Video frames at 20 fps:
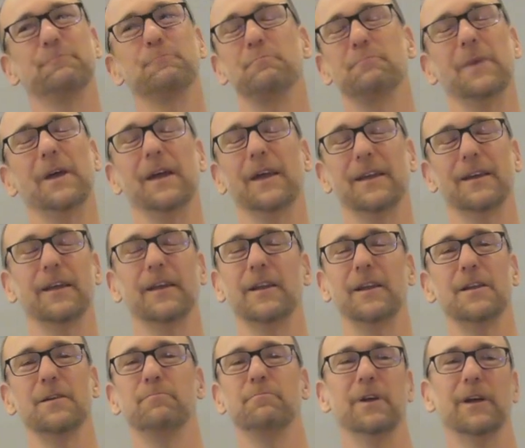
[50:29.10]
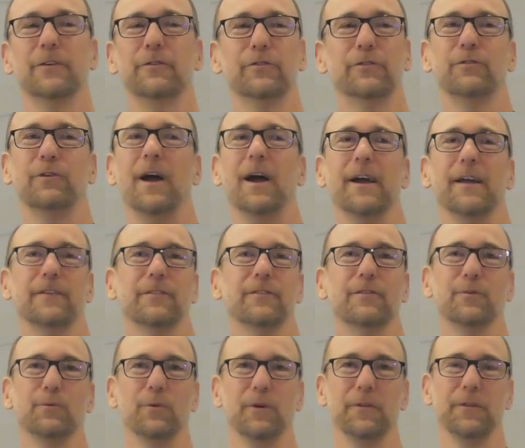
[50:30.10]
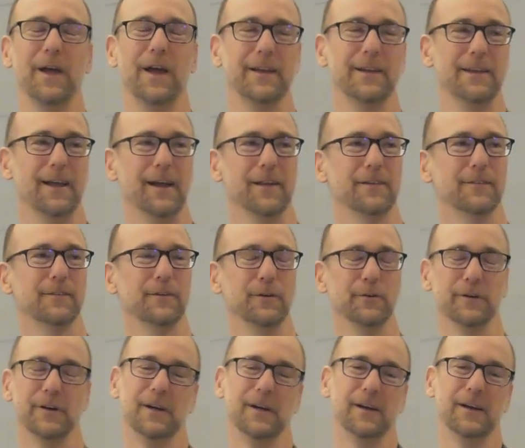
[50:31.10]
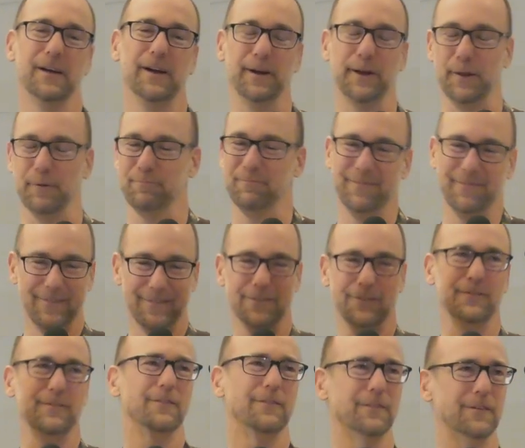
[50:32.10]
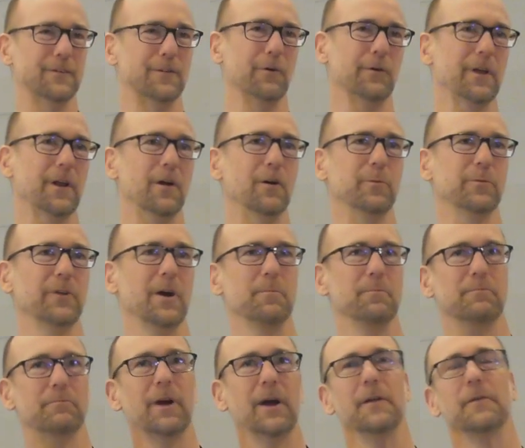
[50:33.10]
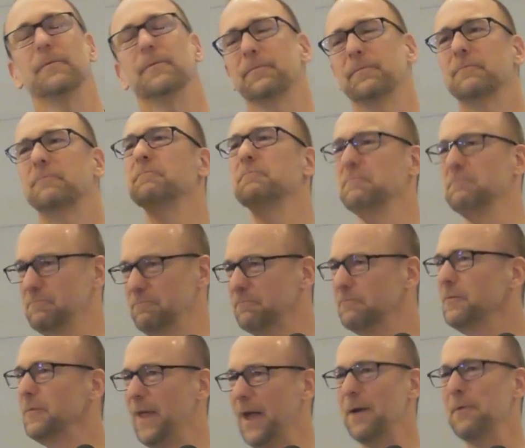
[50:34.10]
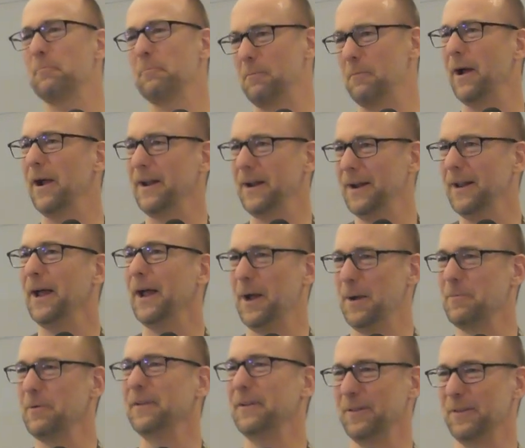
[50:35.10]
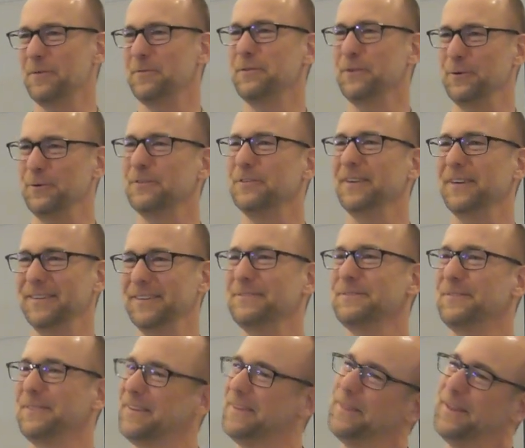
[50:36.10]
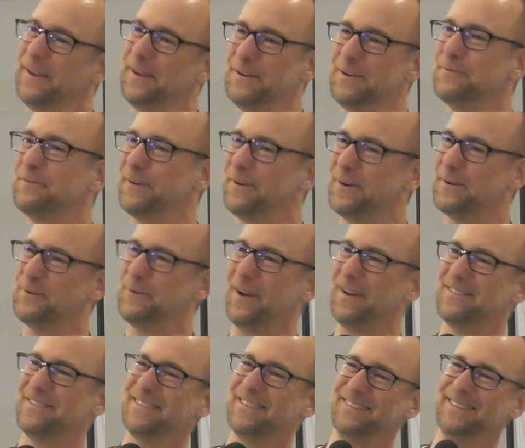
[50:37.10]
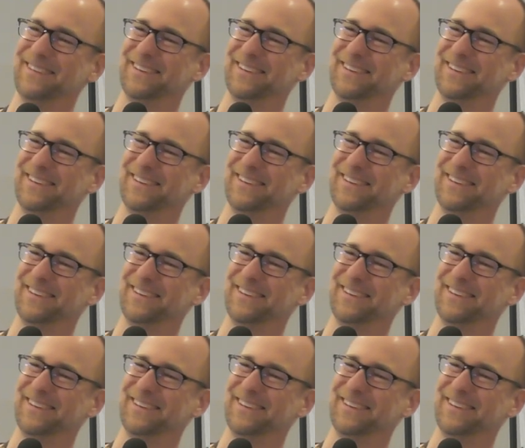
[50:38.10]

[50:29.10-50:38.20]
made any big strides toward that yet. So again, don't get hopes up, but that might happen in the future. Thank you for your question.